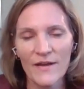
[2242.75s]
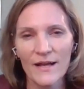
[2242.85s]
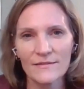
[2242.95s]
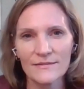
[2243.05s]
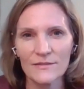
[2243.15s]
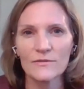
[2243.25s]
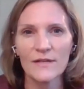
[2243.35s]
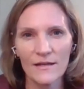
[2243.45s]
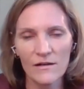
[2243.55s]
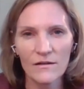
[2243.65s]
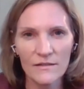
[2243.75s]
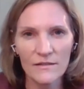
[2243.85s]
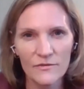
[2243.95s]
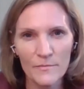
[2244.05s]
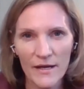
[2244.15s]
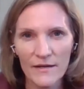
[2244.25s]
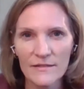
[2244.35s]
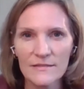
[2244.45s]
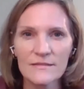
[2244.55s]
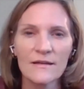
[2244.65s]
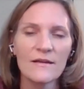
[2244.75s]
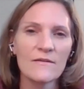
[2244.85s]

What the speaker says: faculty who get calls from parents,